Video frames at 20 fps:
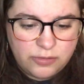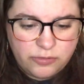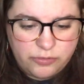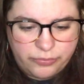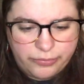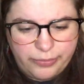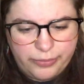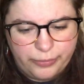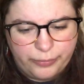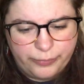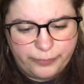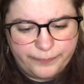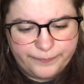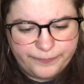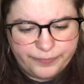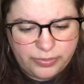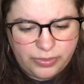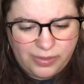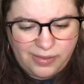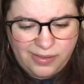True.
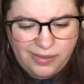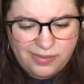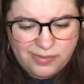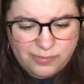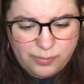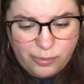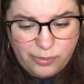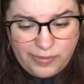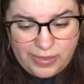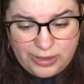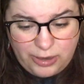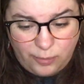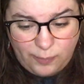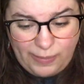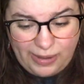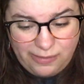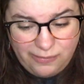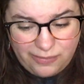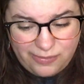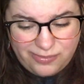It's more like your
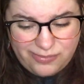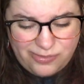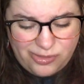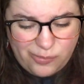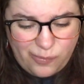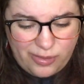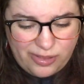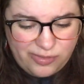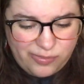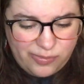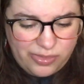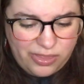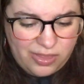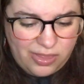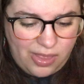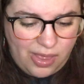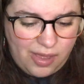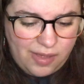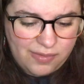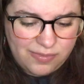parents are the ones at
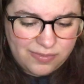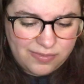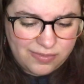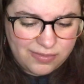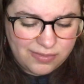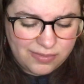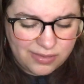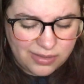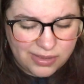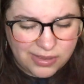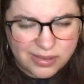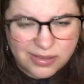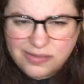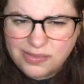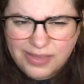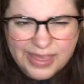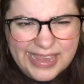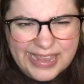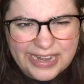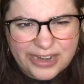the loss.
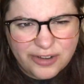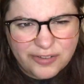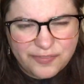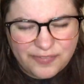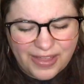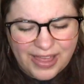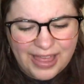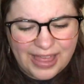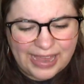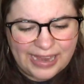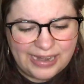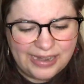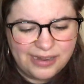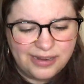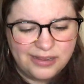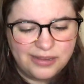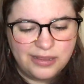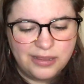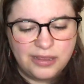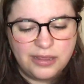They can hear fine.
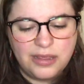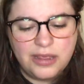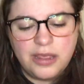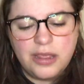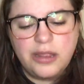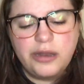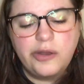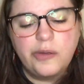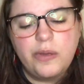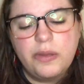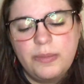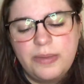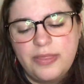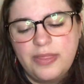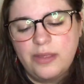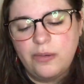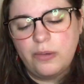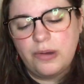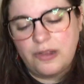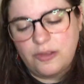No, I
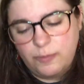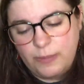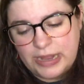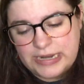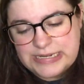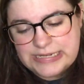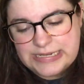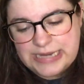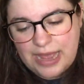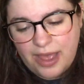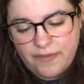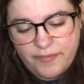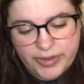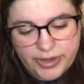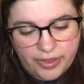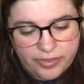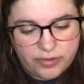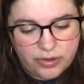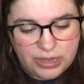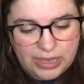mean they were expecting to have
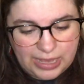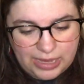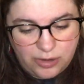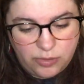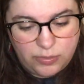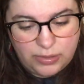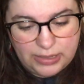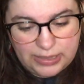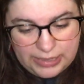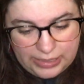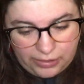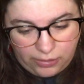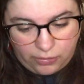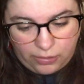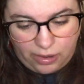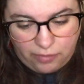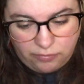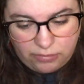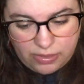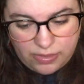another kid who can hear
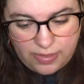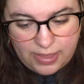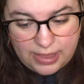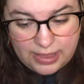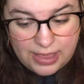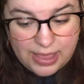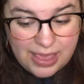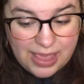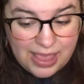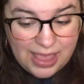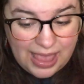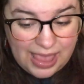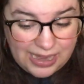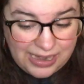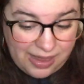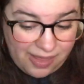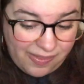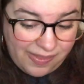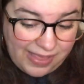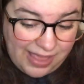and everything,
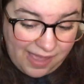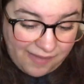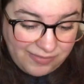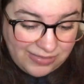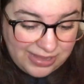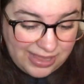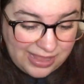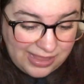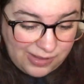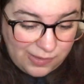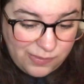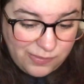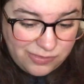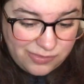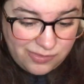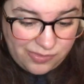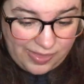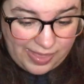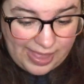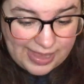and now they have to get
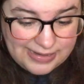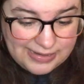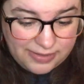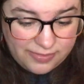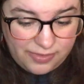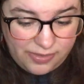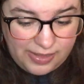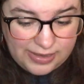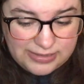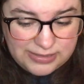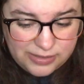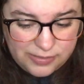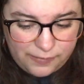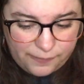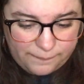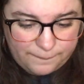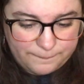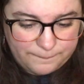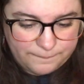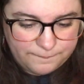used to the idea that they
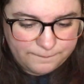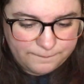don't.